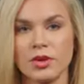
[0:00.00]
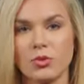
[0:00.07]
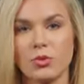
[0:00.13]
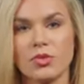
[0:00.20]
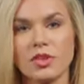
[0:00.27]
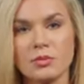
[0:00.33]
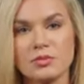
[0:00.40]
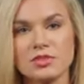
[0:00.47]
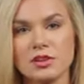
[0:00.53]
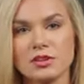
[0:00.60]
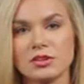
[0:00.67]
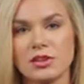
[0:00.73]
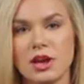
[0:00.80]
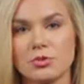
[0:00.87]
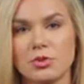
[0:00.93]
With Amazon
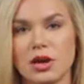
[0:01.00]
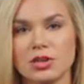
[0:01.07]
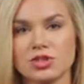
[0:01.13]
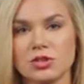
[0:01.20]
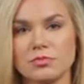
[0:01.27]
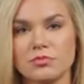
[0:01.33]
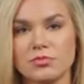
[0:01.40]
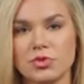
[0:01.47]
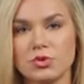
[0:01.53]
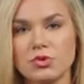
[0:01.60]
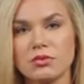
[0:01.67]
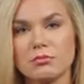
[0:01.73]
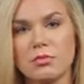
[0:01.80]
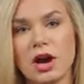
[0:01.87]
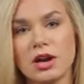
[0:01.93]
CloudWatch, you
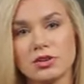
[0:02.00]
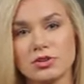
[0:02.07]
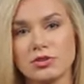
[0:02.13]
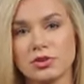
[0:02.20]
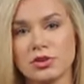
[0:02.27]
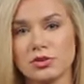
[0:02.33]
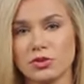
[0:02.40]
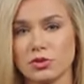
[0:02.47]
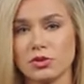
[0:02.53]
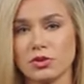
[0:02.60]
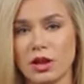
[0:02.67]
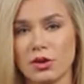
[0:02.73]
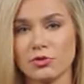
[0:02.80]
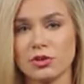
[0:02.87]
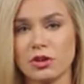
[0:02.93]
can monitor your
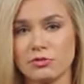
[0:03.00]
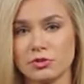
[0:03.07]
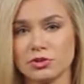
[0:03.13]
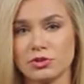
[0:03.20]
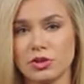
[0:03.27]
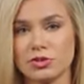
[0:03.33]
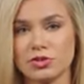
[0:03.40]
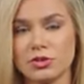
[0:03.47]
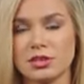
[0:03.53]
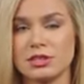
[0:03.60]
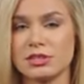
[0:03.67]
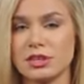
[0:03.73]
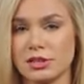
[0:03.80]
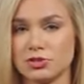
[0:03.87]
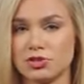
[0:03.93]
cloud infrastructure
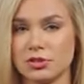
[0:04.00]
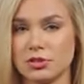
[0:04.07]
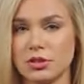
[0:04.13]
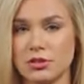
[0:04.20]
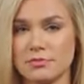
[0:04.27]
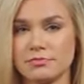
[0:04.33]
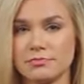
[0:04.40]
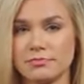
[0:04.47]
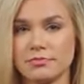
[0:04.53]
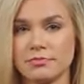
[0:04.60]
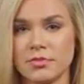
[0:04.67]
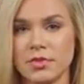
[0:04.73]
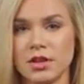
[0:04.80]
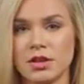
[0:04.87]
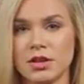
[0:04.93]
intelligently.
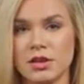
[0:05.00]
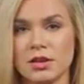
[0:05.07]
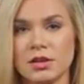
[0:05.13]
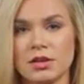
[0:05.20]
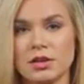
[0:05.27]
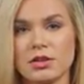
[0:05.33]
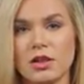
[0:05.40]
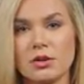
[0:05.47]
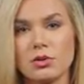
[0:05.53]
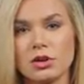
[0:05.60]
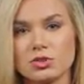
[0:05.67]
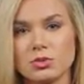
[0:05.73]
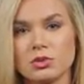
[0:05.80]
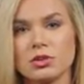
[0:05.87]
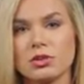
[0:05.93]

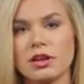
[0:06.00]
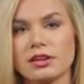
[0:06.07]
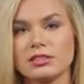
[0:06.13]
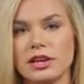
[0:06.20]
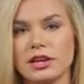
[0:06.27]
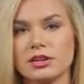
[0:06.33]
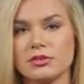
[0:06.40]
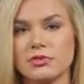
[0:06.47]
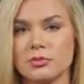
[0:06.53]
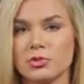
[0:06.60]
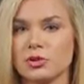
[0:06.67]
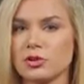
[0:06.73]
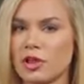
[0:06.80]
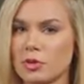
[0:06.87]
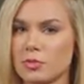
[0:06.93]
CloudWatch will collect data from
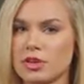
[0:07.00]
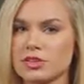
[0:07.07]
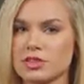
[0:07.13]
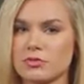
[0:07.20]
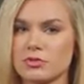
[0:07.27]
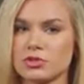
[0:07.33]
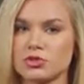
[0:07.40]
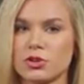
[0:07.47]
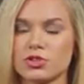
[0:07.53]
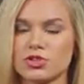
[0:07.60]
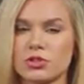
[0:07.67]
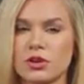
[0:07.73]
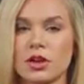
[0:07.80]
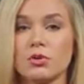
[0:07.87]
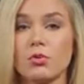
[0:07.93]
your cloud-based
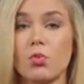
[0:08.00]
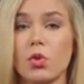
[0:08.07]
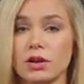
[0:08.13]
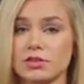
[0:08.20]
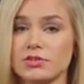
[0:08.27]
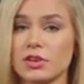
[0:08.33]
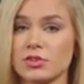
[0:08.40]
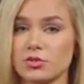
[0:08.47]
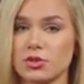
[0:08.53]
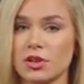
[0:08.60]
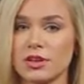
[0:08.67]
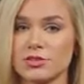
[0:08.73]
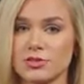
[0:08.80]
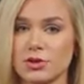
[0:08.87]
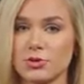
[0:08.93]
infrastructure in one
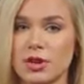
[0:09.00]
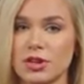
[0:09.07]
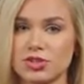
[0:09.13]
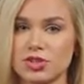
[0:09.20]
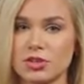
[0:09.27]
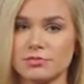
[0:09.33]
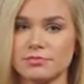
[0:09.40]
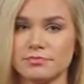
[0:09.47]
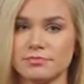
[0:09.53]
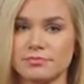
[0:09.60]
centralized location.